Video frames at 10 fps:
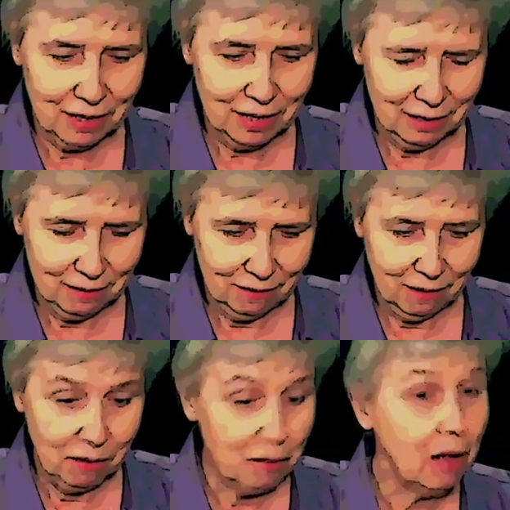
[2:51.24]

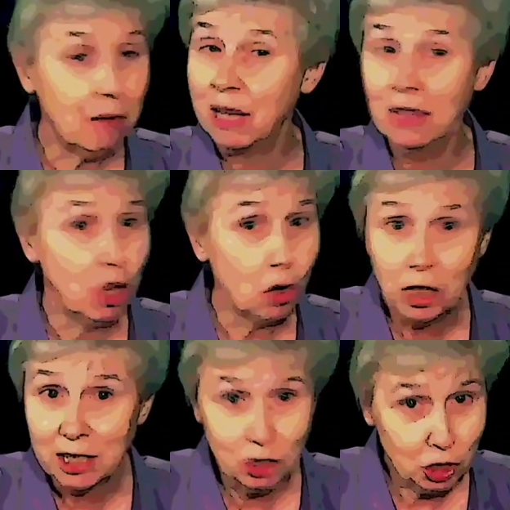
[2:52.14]
the
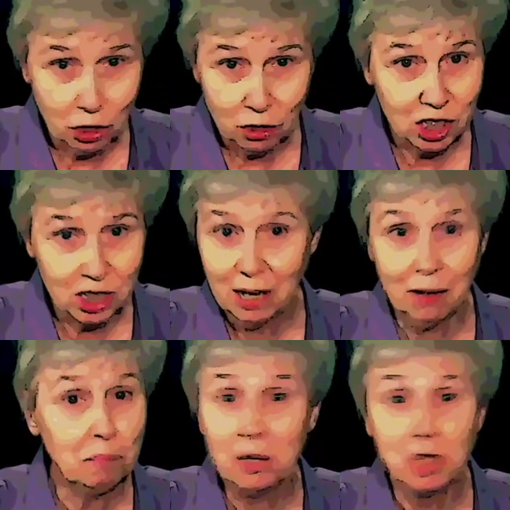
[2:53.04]
early church,
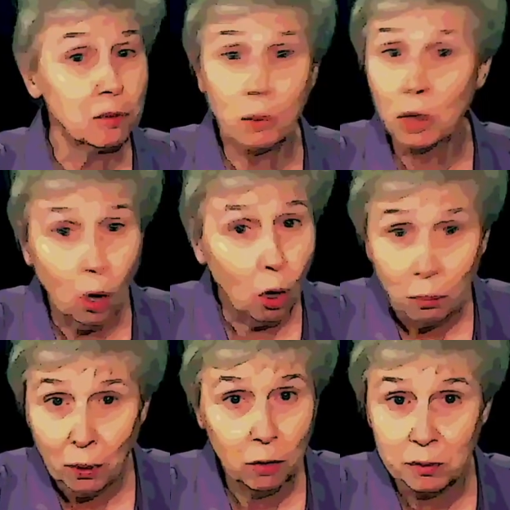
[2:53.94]
bishops were called
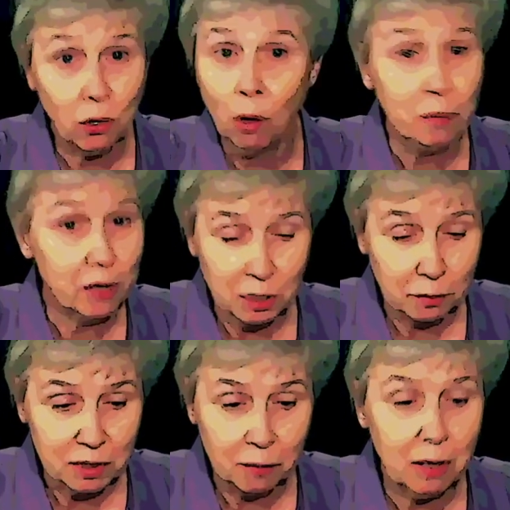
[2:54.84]
popes, all
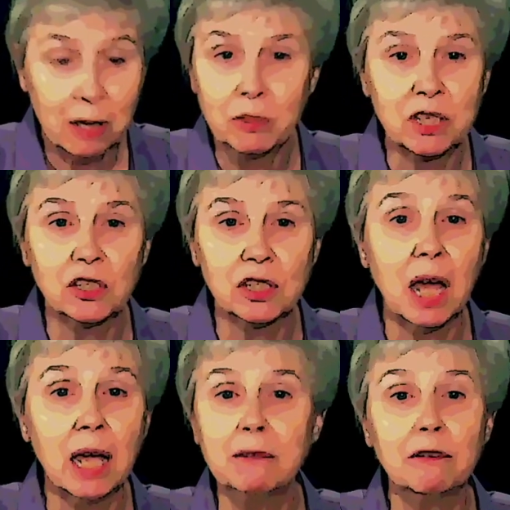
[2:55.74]
bishops. I mean, it was a
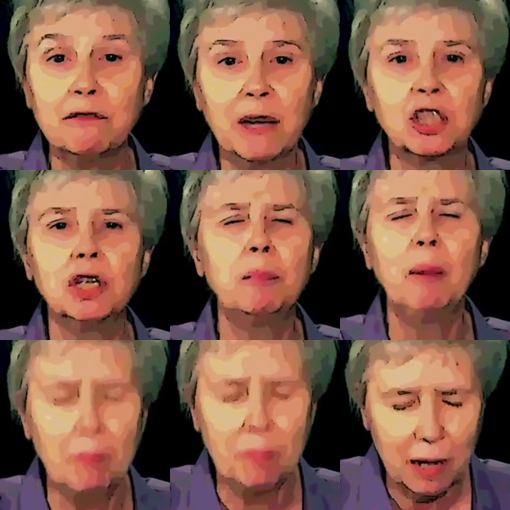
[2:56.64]
sign of affection,
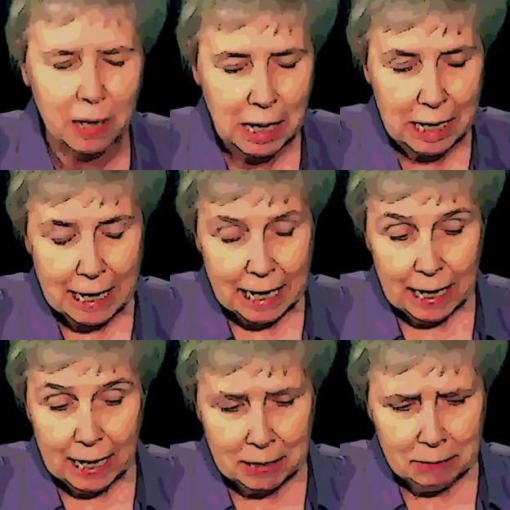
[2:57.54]
Papa.
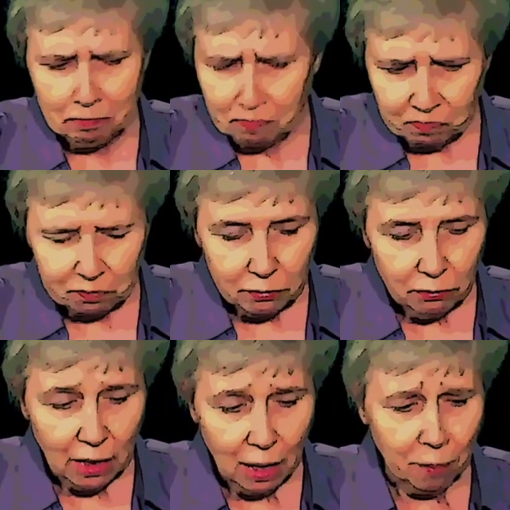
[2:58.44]

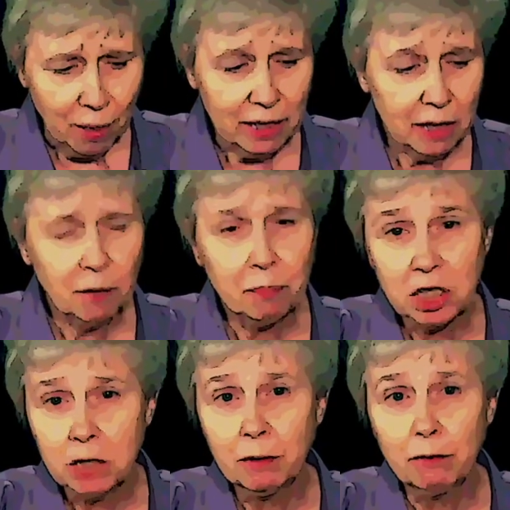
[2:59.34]
But the
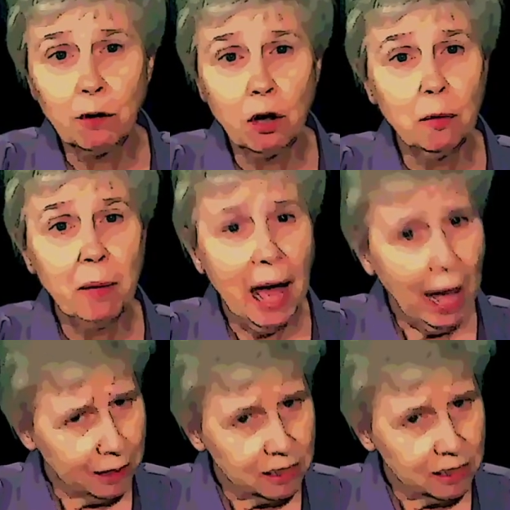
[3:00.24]
Bishop of Rome had a